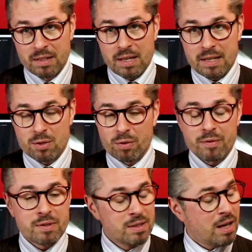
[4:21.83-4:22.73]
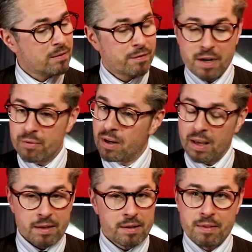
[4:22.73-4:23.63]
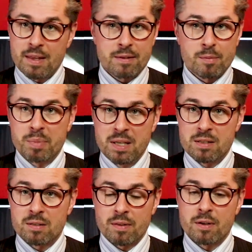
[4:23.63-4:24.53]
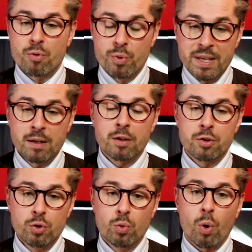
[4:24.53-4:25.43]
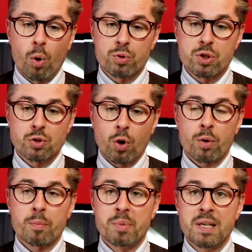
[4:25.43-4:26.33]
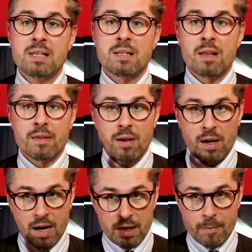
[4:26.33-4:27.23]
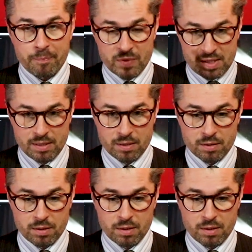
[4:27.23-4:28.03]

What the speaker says: And so not very likely that a piece, the real new old stock piece in the high tier